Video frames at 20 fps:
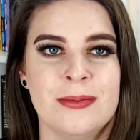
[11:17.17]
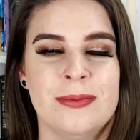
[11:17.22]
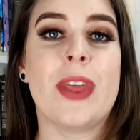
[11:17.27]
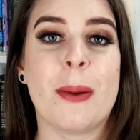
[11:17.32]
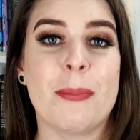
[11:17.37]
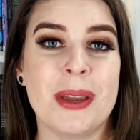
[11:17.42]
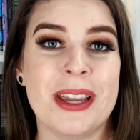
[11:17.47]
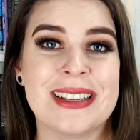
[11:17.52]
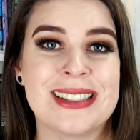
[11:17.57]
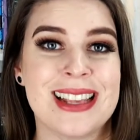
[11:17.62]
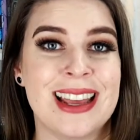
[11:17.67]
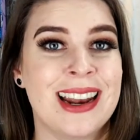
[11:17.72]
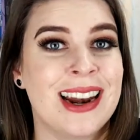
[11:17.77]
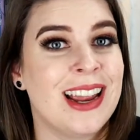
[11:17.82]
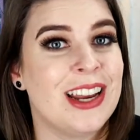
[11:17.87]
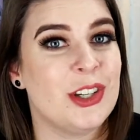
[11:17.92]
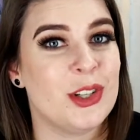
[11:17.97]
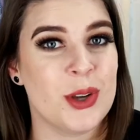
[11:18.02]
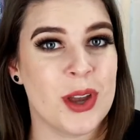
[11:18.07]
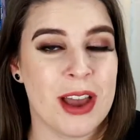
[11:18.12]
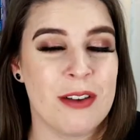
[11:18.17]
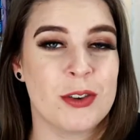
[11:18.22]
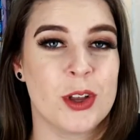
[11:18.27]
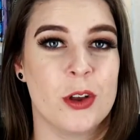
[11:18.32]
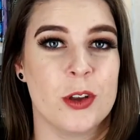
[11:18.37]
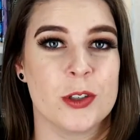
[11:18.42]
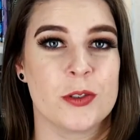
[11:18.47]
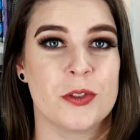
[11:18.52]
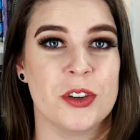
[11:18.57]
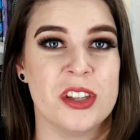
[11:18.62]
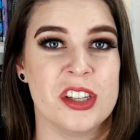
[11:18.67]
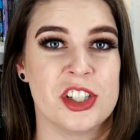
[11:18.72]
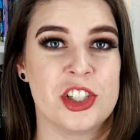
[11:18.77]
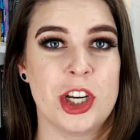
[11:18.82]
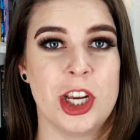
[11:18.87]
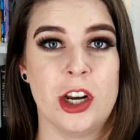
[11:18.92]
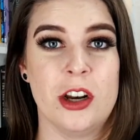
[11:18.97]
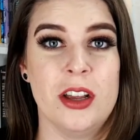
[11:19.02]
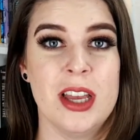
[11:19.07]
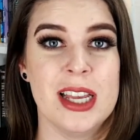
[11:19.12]
That being said, I do have goals for this
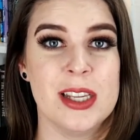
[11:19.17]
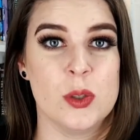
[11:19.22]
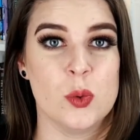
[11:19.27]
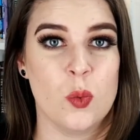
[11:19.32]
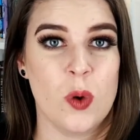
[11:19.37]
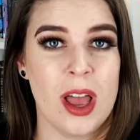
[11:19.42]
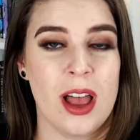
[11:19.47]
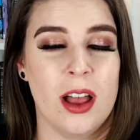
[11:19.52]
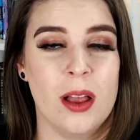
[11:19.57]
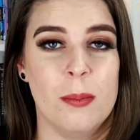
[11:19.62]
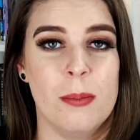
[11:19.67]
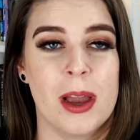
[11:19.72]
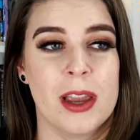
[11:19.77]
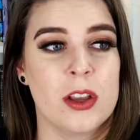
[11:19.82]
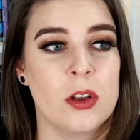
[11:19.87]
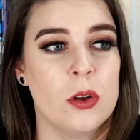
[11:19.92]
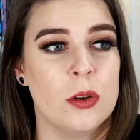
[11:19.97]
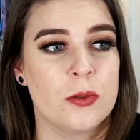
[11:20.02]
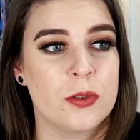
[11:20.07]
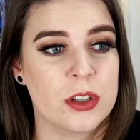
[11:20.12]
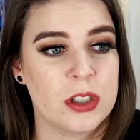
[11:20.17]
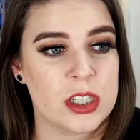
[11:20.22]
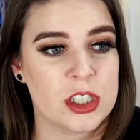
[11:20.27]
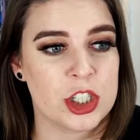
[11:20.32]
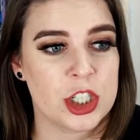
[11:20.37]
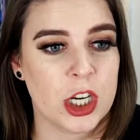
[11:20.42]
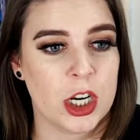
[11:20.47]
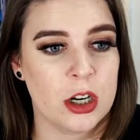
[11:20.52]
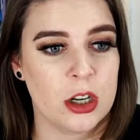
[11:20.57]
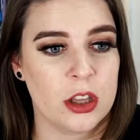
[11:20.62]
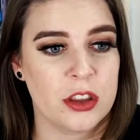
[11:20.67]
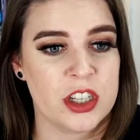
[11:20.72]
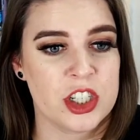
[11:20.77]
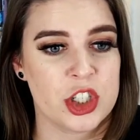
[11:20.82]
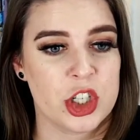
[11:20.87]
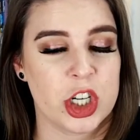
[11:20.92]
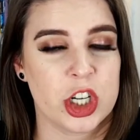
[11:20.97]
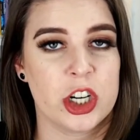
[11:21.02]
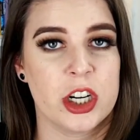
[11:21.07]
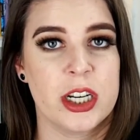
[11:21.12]
channel as well. My goal for this channel
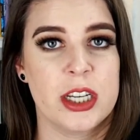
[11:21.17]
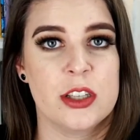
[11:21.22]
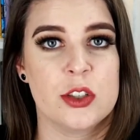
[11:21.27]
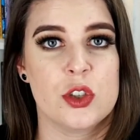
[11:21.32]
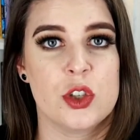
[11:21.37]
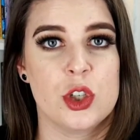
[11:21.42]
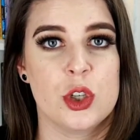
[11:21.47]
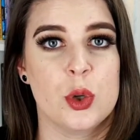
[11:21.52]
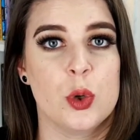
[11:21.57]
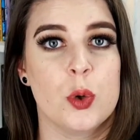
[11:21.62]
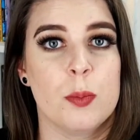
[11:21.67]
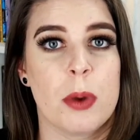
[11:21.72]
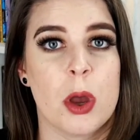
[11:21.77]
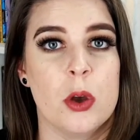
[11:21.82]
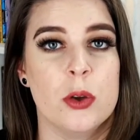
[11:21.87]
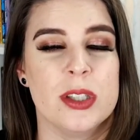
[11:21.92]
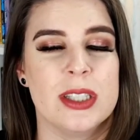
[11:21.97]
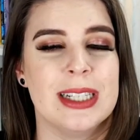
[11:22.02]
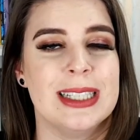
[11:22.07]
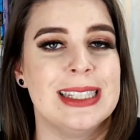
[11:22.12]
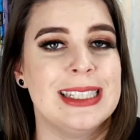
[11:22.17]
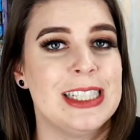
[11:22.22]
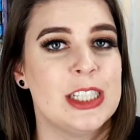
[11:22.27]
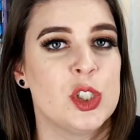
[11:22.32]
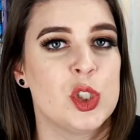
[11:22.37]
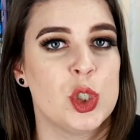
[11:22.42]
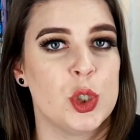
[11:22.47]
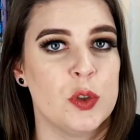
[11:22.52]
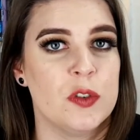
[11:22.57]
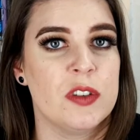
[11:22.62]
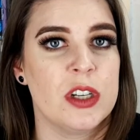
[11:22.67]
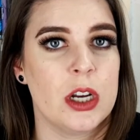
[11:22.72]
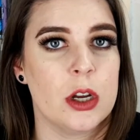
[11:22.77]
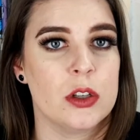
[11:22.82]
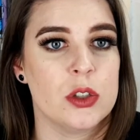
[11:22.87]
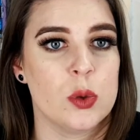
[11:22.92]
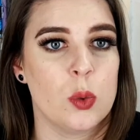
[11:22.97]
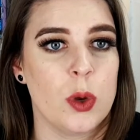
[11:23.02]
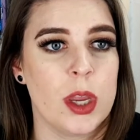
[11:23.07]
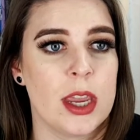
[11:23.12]
this year is to post at least two
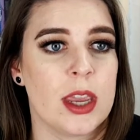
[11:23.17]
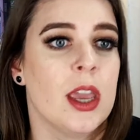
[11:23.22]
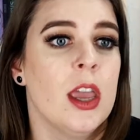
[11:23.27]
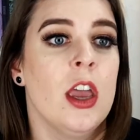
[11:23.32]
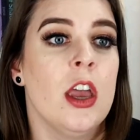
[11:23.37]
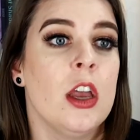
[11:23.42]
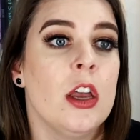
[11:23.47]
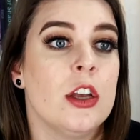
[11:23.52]
videos a week.